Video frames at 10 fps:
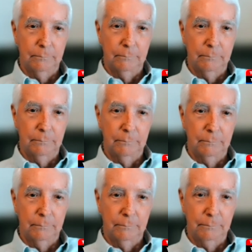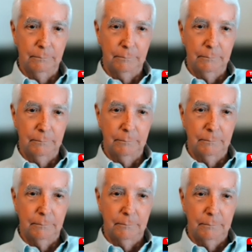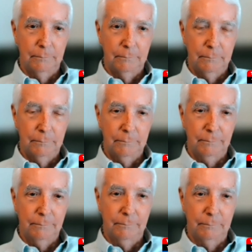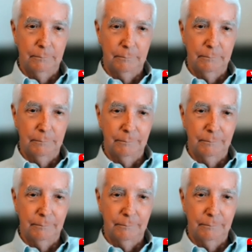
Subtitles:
(not speaking)